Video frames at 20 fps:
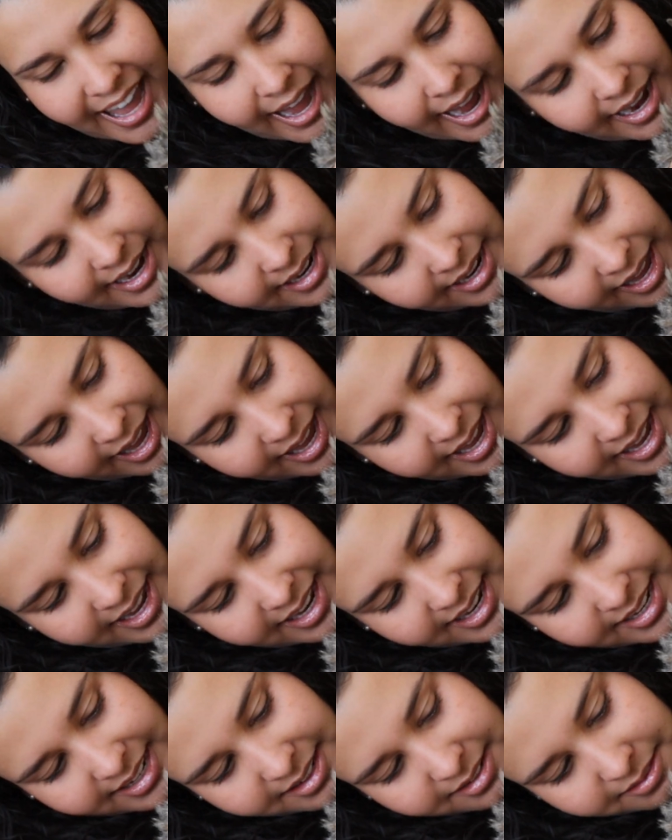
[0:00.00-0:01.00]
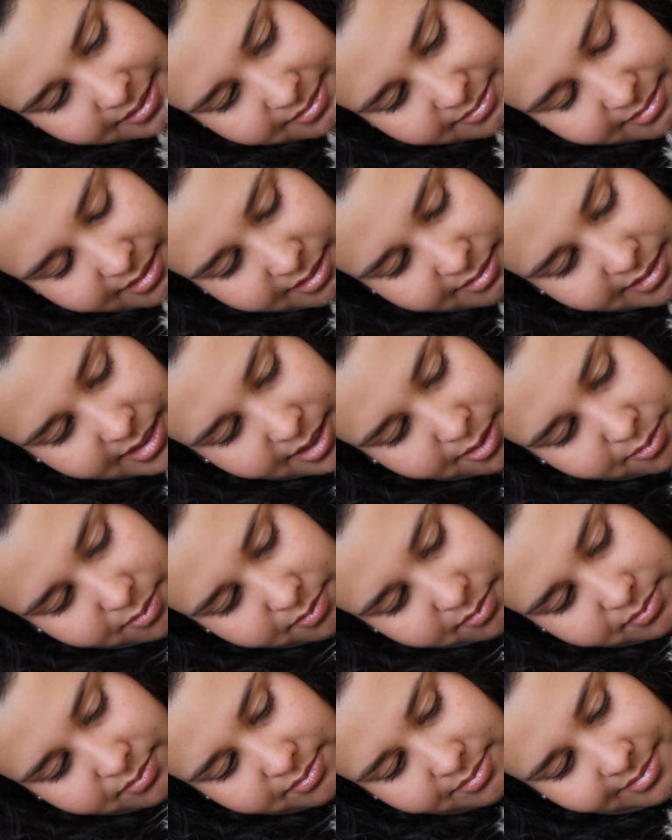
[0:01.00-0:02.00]
Hi,
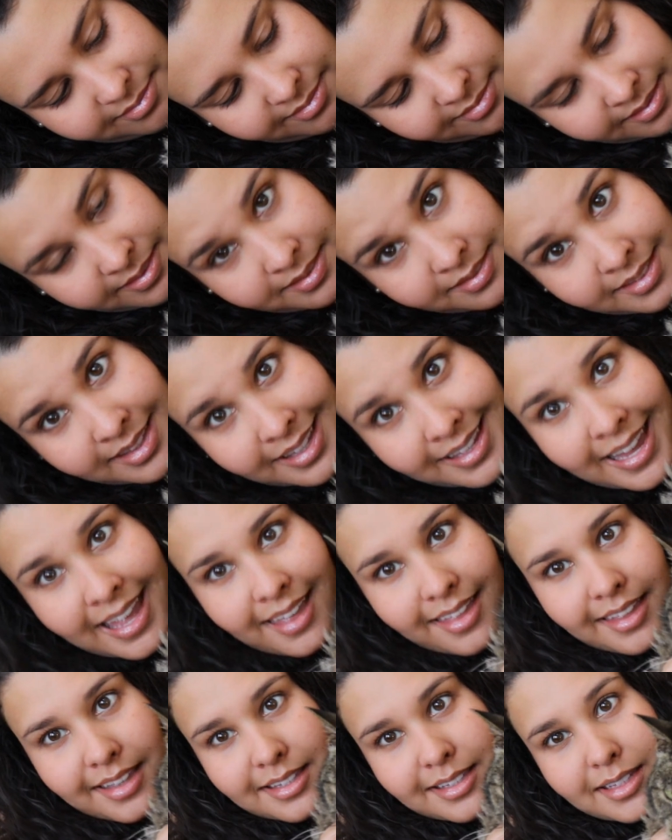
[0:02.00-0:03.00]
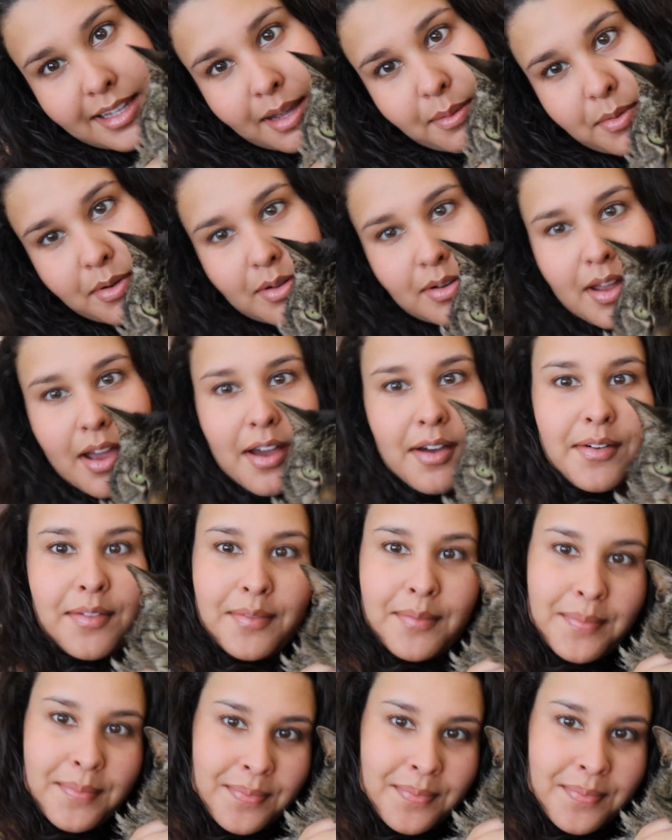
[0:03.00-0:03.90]
hi. This is Kabuto.